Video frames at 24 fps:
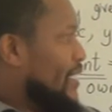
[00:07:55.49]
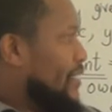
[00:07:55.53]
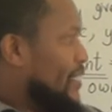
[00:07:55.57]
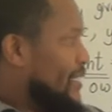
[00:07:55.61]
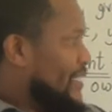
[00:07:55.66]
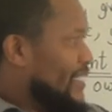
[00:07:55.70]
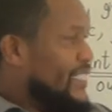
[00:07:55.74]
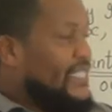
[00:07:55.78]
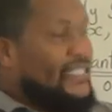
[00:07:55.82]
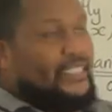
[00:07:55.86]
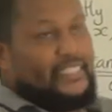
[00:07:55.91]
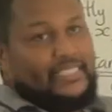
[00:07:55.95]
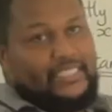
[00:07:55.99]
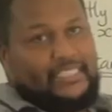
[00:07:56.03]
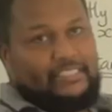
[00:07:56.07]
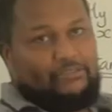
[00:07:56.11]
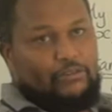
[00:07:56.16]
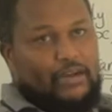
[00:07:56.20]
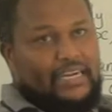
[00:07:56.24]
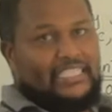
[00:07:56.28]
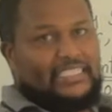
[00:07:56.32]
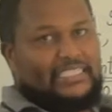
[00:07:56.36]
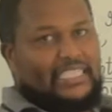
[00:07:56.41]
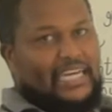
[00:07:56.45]
Since this
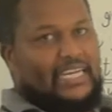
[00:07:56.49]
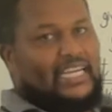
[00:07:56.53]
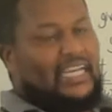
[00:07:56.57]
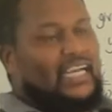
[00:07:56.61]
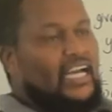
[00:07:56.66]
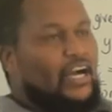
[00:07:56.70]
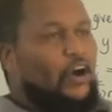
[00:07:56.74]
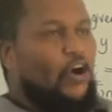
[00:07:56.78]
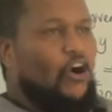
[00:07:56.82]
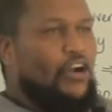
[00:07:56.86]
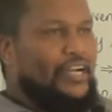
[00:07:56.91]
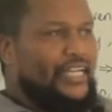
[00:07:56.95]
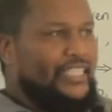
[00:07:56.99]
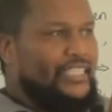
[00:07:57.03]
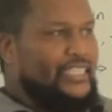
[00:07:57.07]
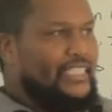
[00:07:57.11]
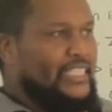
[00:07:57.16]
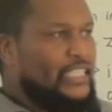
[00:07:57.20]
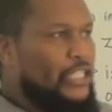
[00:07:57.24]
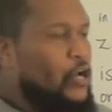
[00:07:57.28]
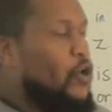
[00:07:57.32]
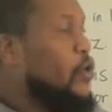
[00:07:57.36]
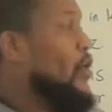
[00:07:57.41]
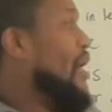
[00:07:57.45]
one is starting on its
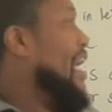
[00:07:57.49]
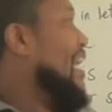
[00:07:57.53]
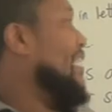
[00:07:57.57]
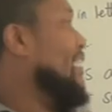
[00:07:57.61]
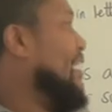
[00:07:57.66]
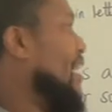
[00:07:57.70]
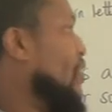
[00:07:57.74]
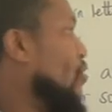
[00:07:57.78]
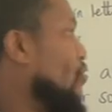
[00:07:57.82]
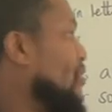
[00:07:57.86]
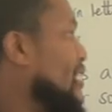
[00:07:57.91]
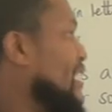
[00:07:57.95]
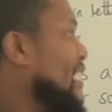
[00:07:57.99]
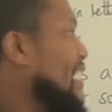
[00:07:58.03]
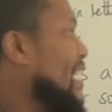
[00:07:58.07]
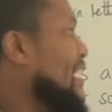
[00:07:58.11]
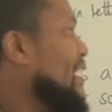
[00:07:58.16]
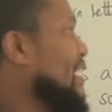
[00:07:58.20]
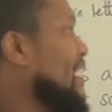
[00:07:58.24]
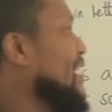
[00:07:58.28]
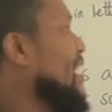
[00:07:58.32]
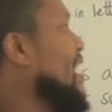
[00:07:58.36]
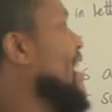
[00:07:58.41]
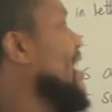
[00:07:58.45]
own as a
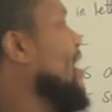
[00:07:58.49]
constant,